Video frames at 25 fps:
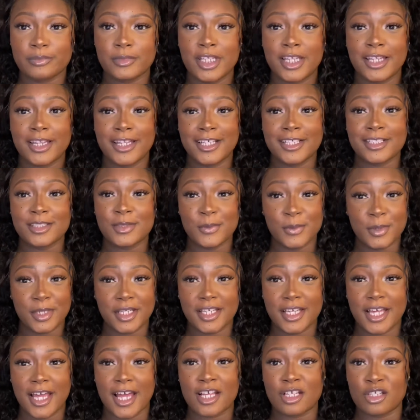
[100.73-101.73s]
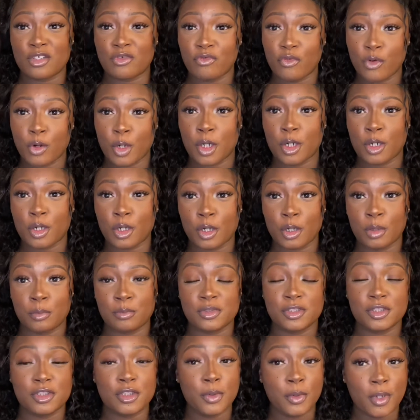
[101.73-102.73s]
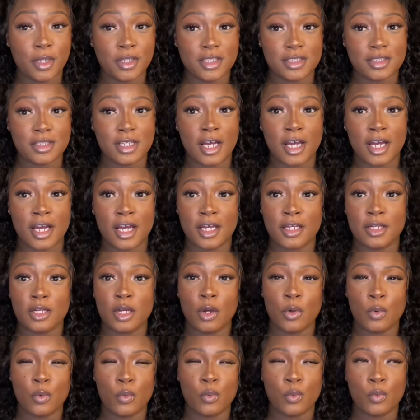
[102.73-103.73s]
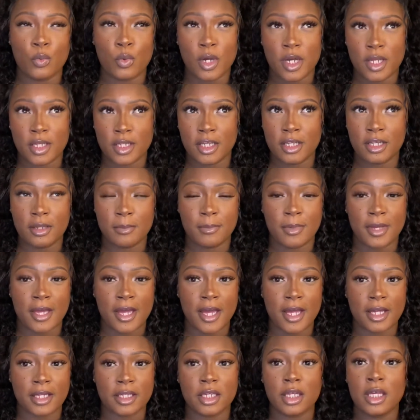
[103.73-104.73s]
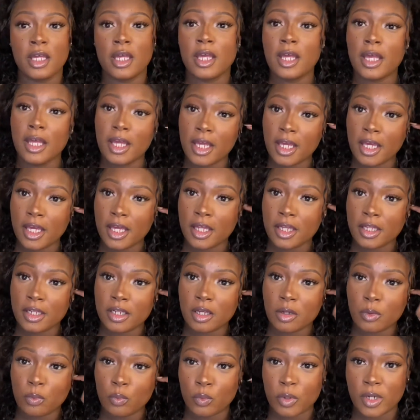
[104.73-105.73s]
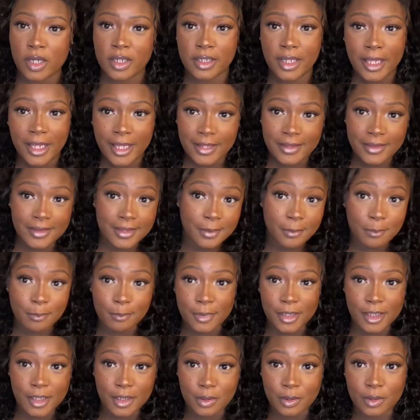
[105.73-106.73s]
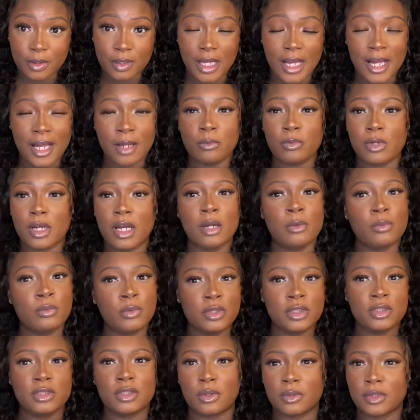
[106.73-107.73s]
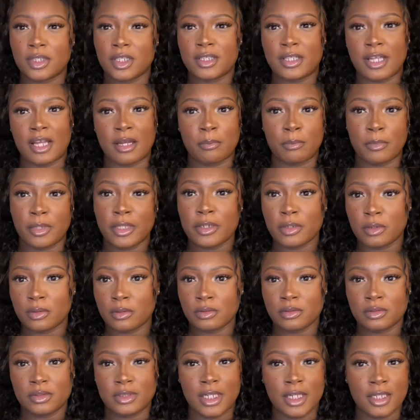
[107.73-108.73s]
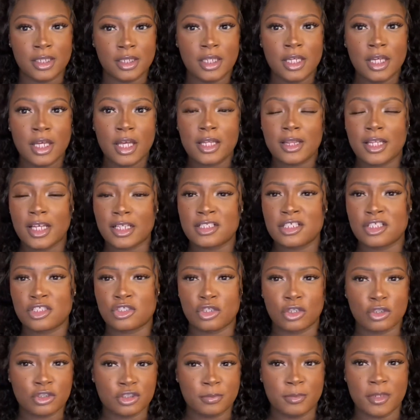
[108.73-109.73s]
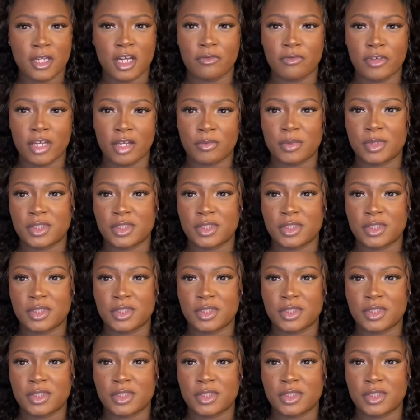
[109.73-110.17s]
this wig has 4 combs, 2 on the side, 1 in the back, and 1 in the middle. I really don't get that middle. That just throws me off every